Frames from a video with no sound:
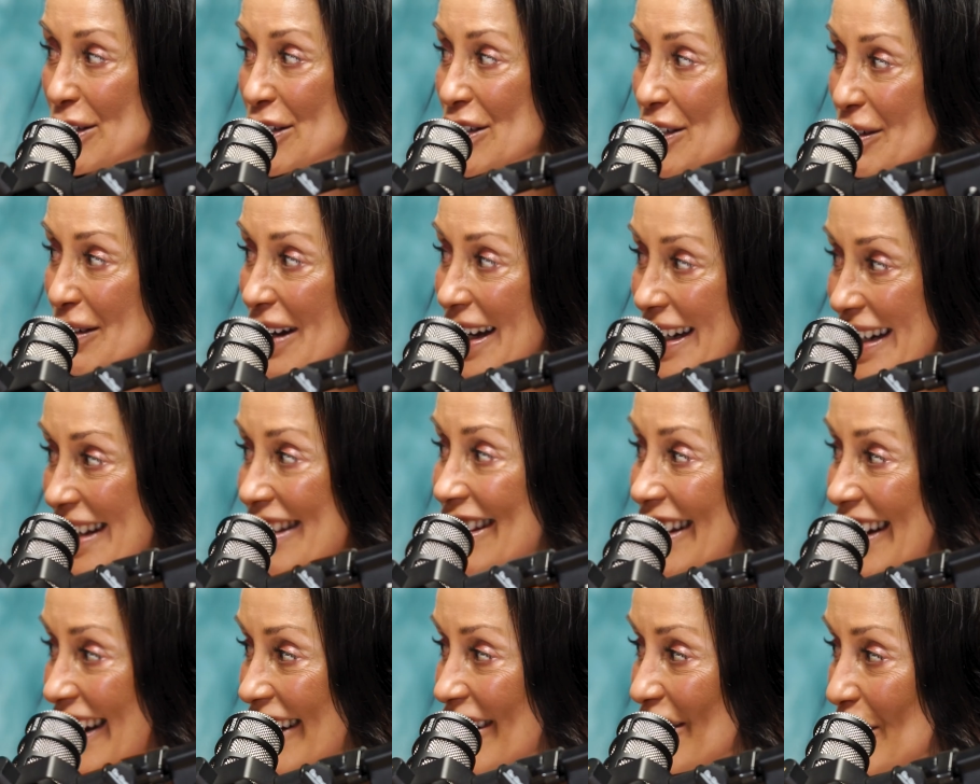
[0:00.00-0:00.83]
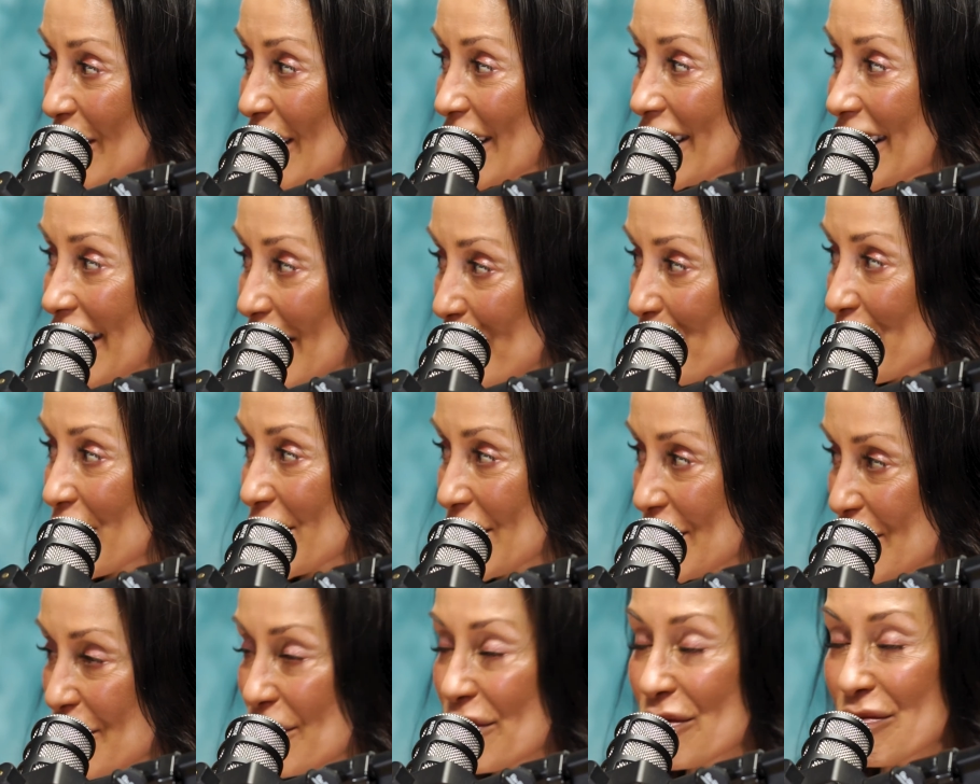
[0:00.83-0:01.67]
much do anything when it
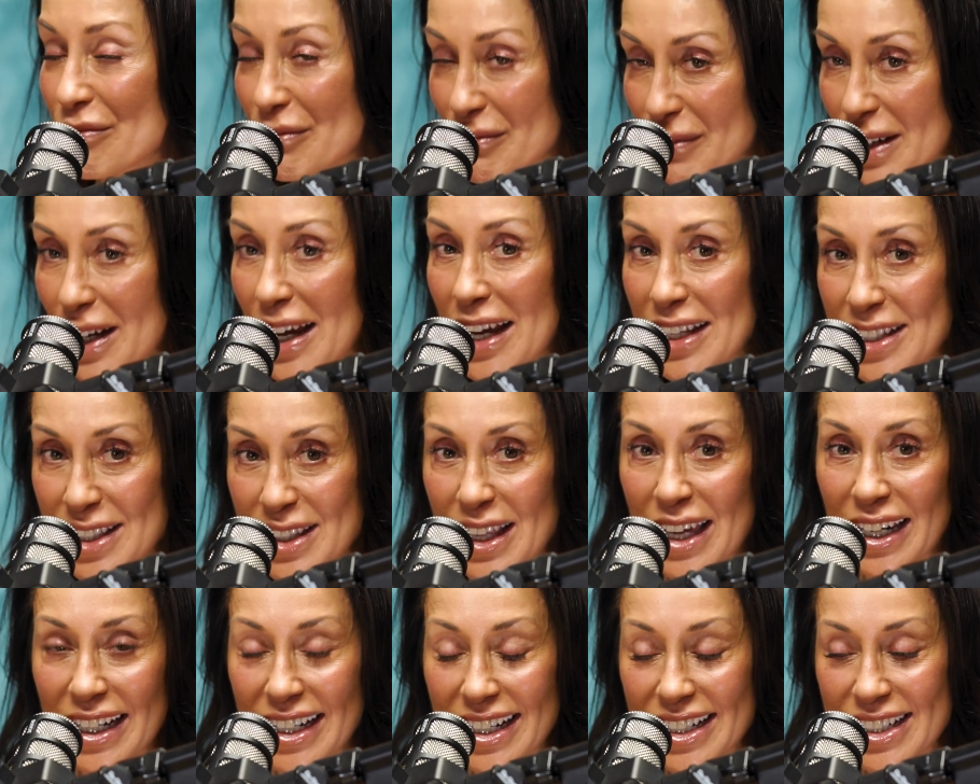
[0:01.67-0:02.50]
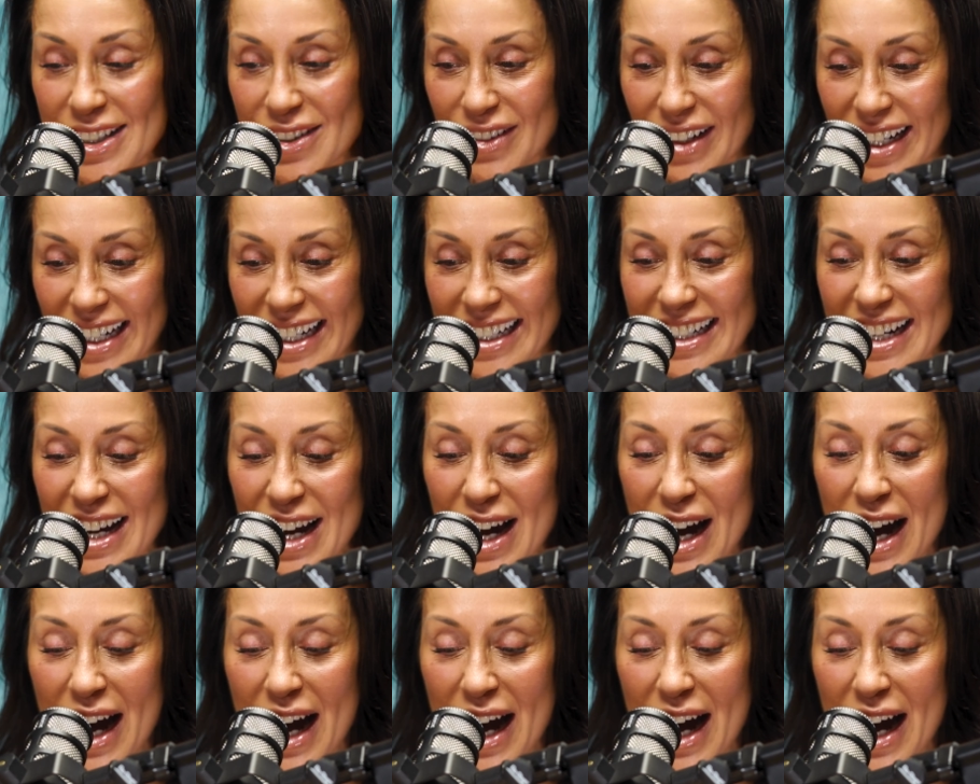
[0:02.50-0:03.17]
comes to aesthetics, right?